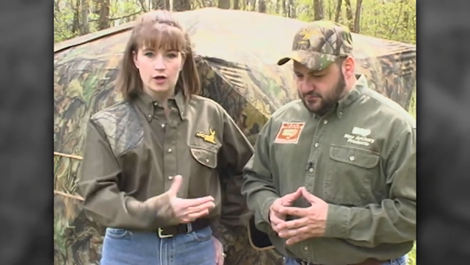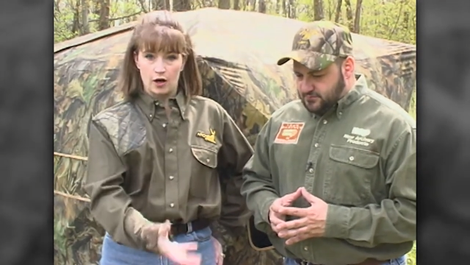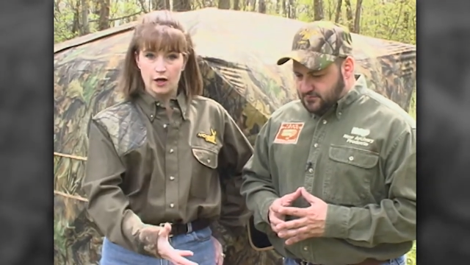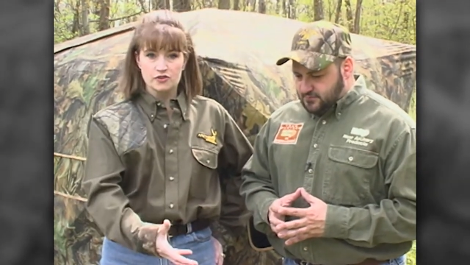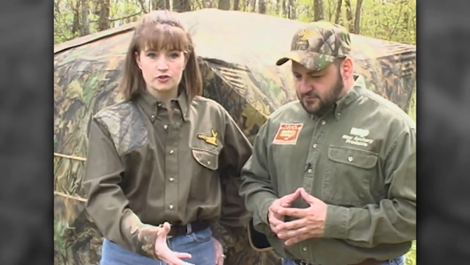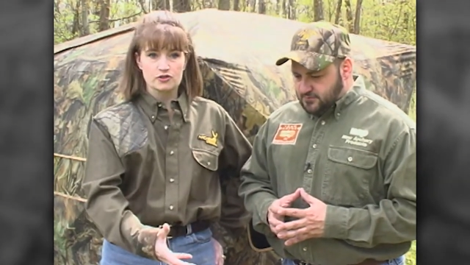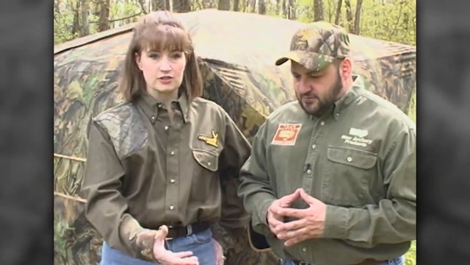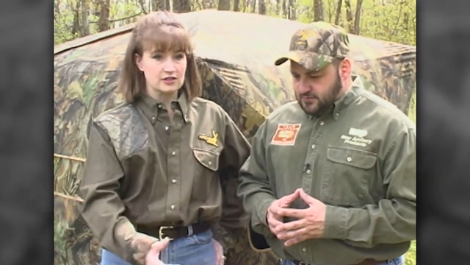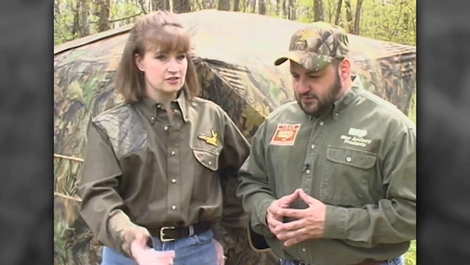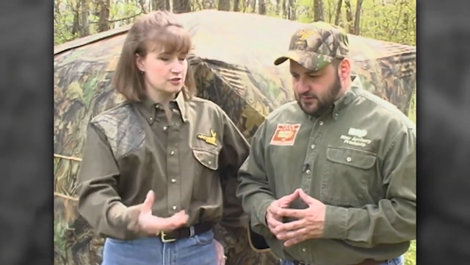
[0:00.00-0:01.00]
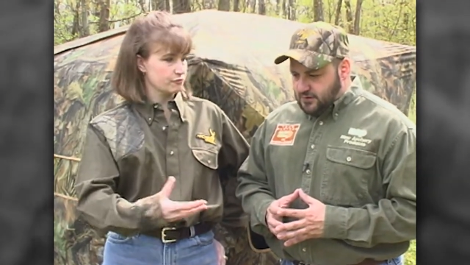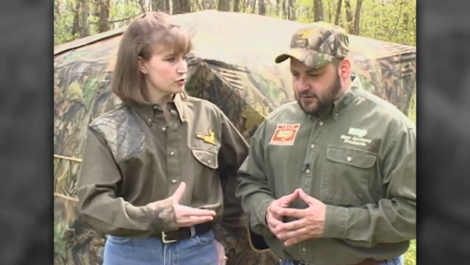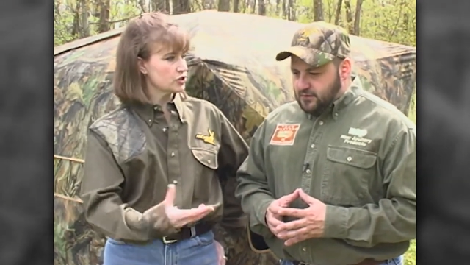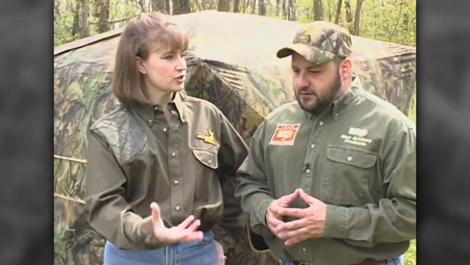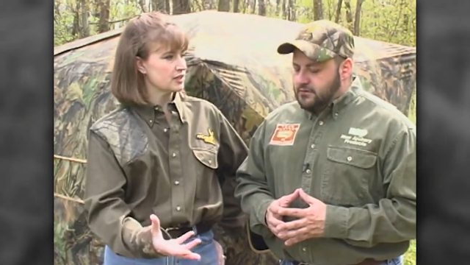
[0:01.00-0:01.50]
Speaker 1: hunters. This is the first
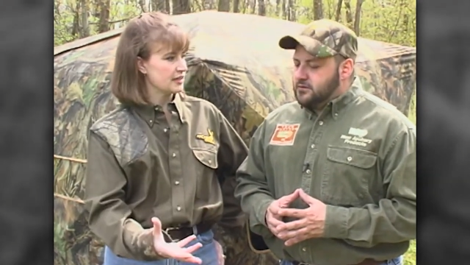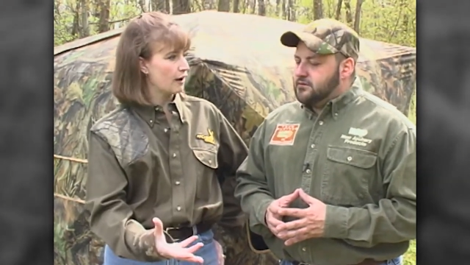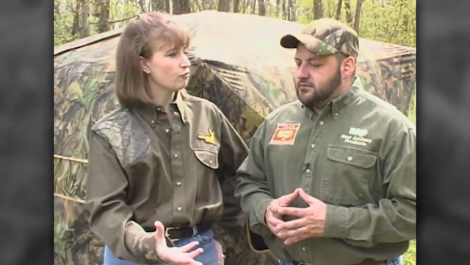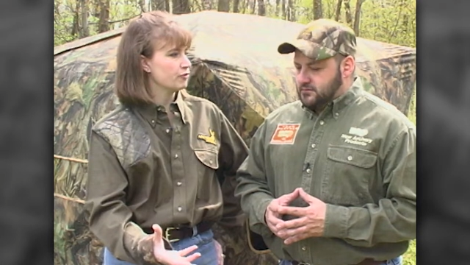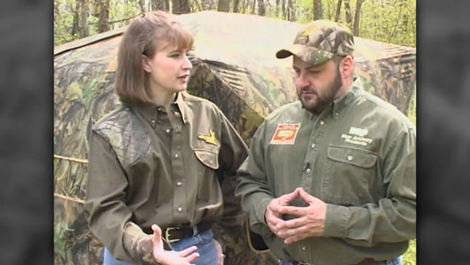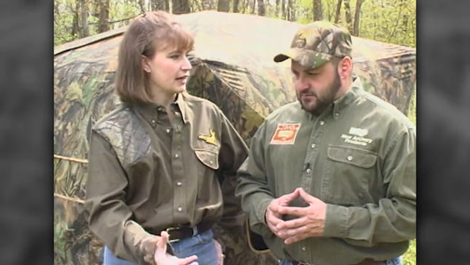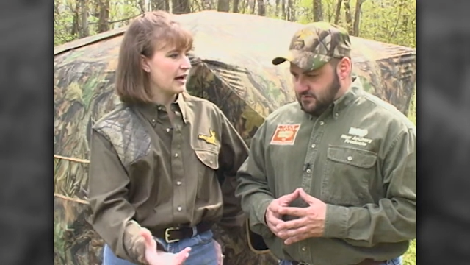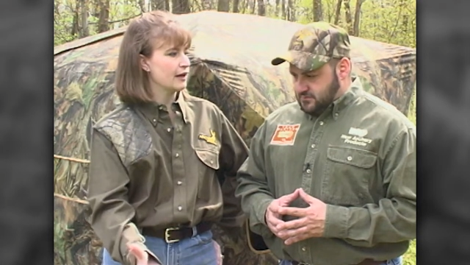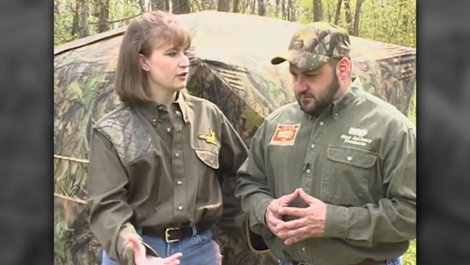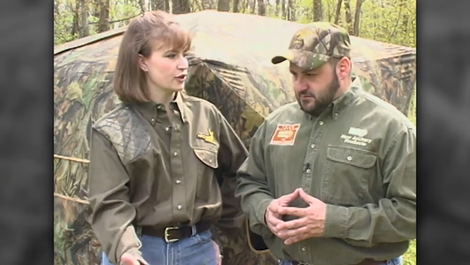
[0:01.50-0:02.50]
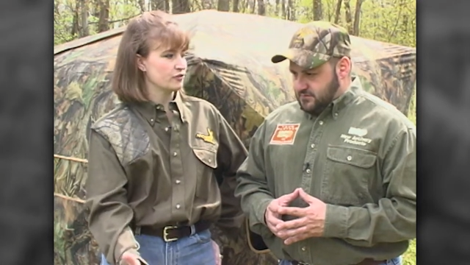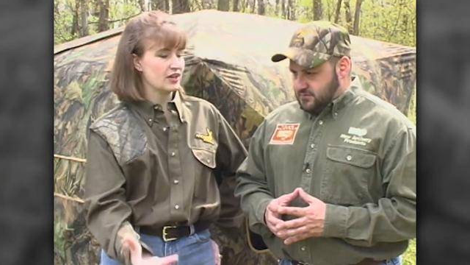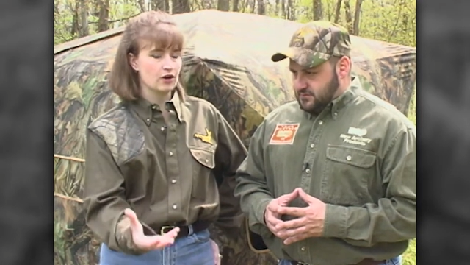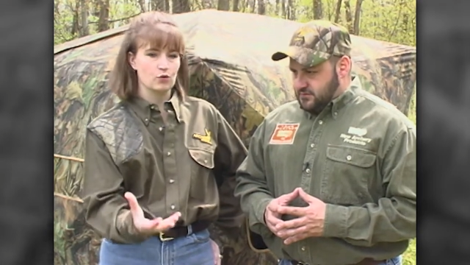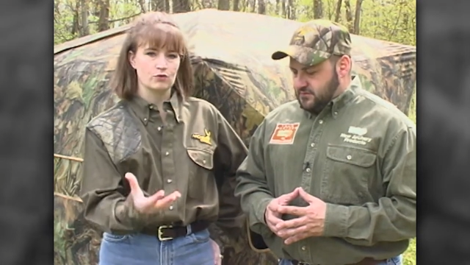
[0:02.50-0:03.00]
year they did outfitting on their, they
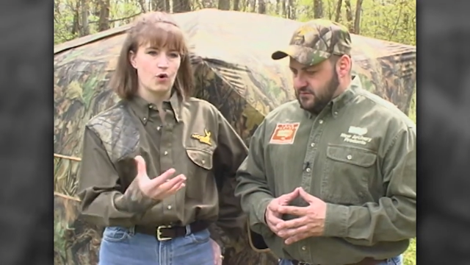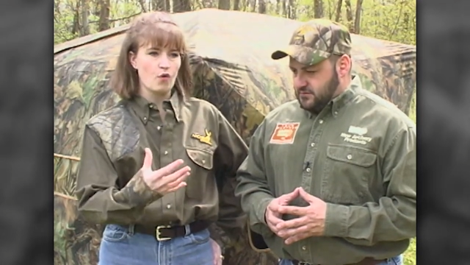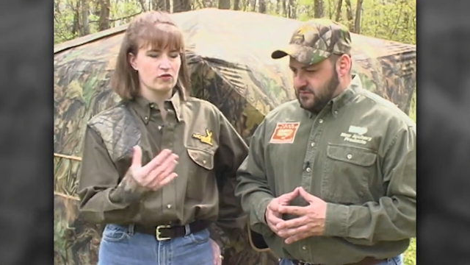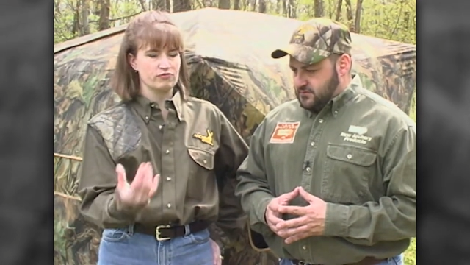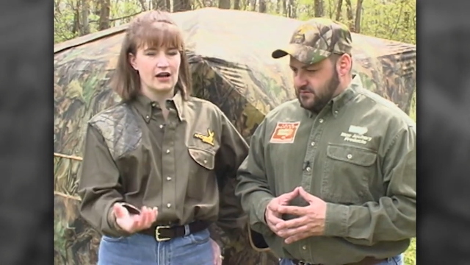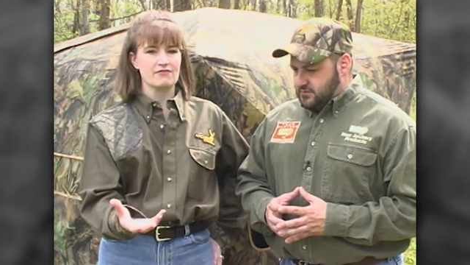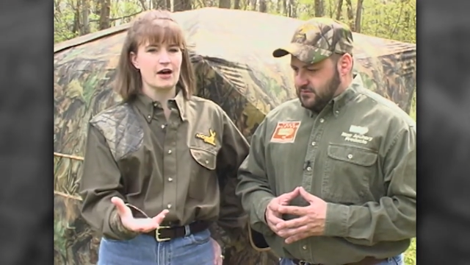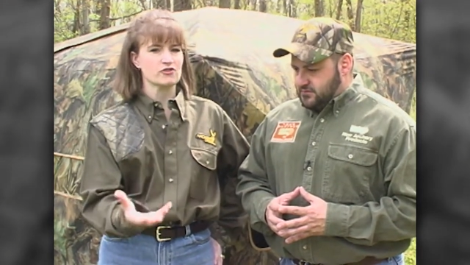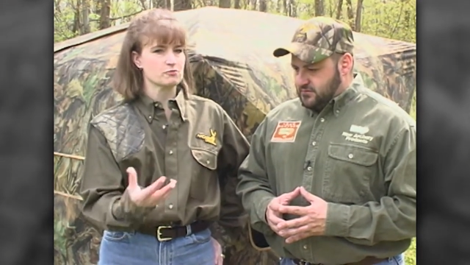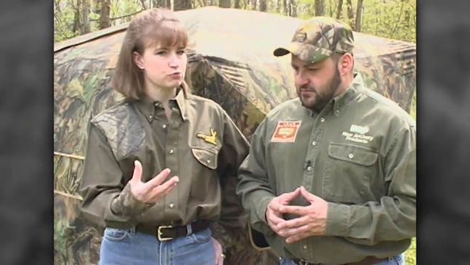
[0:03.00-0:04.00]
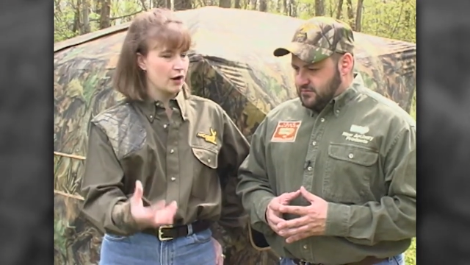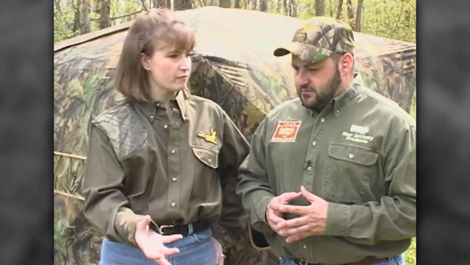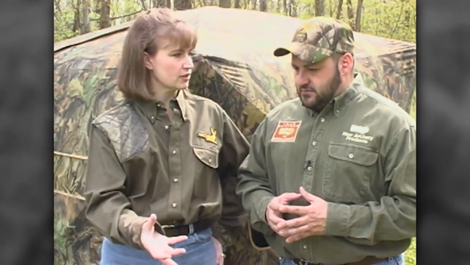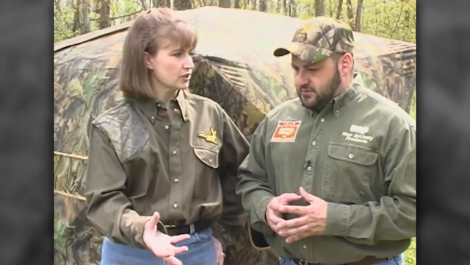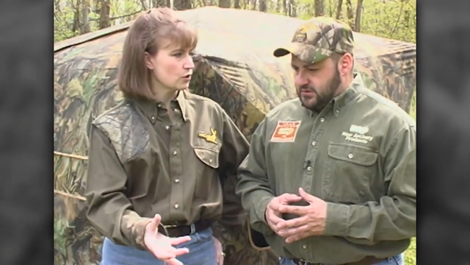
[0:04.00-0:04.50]
own over five thousand
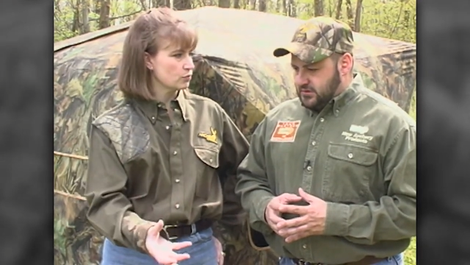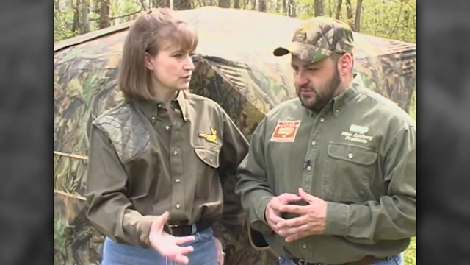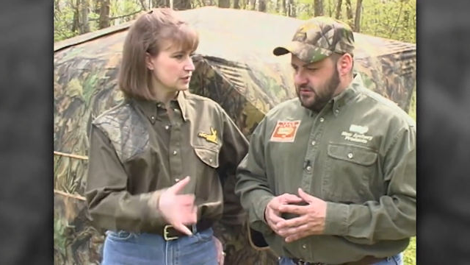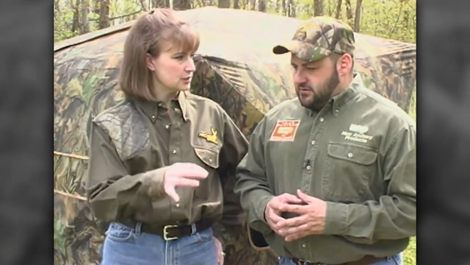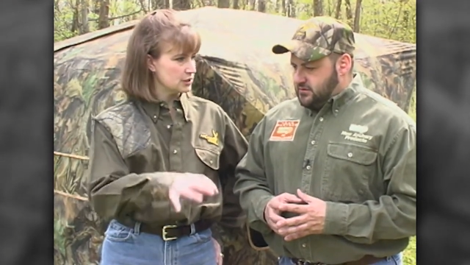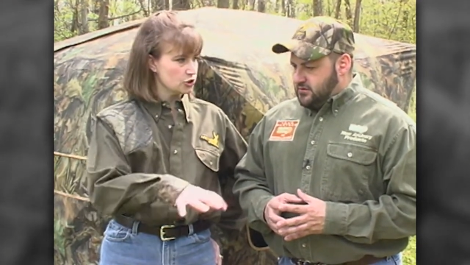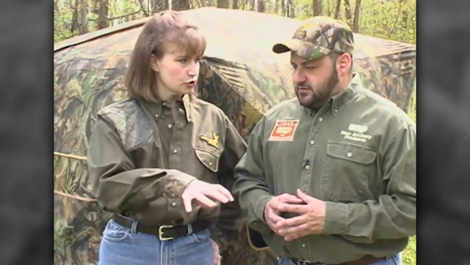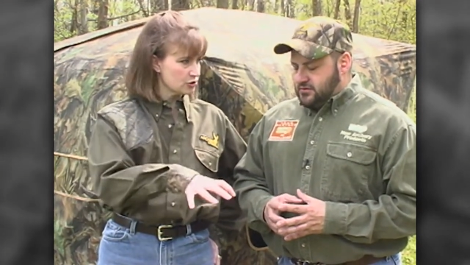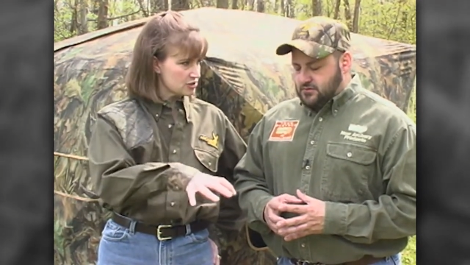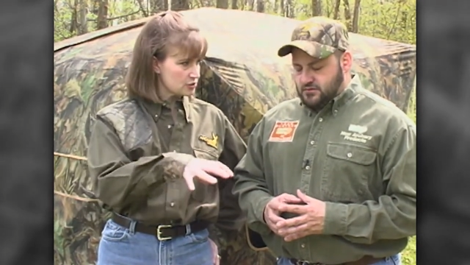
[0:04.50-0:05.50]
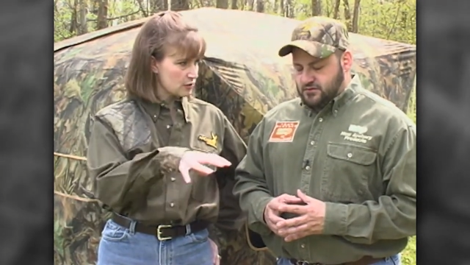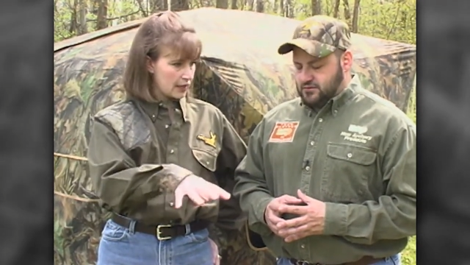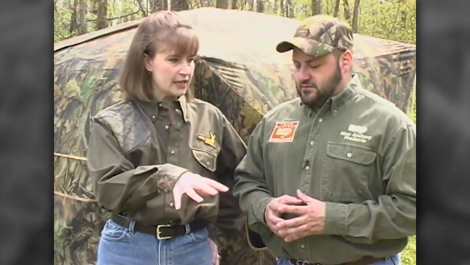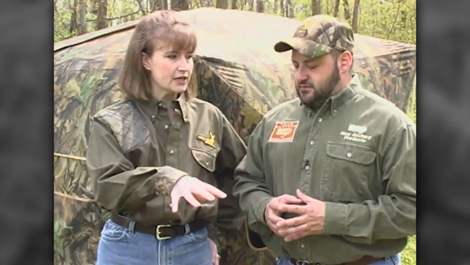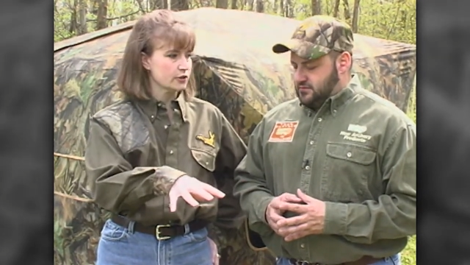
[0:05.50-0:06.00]
privately owned continuous
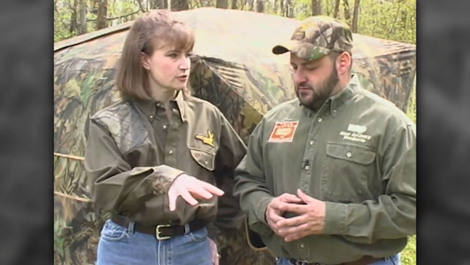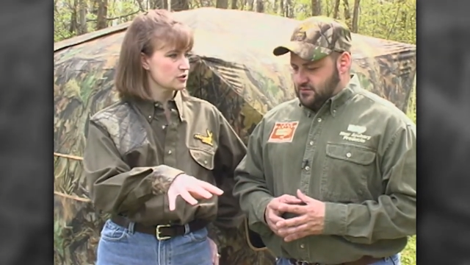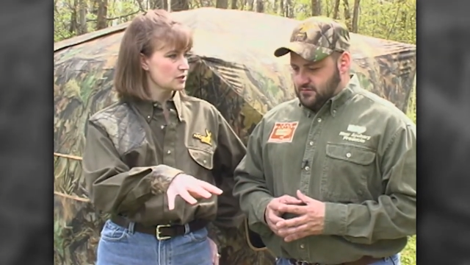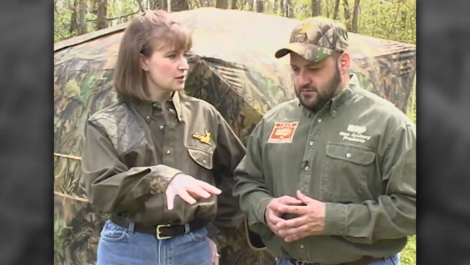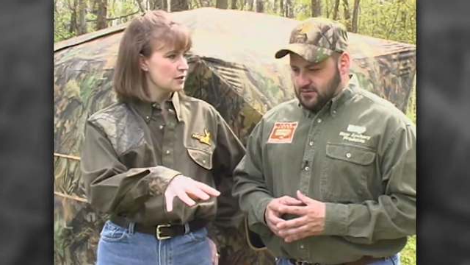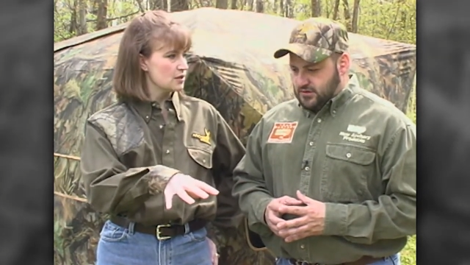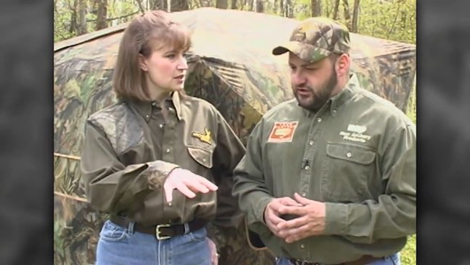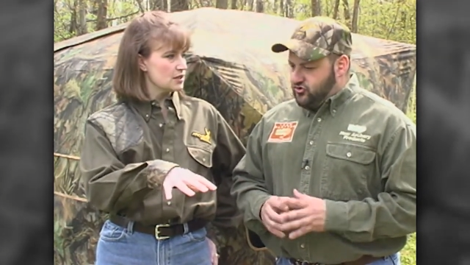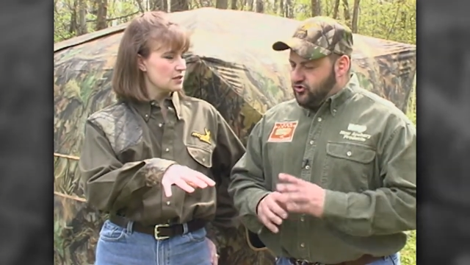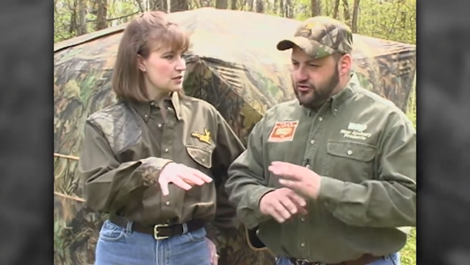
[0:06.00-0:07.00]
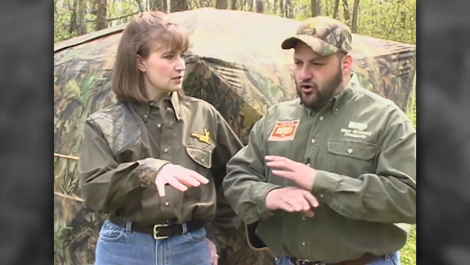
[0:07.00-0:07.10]
acres. And turned it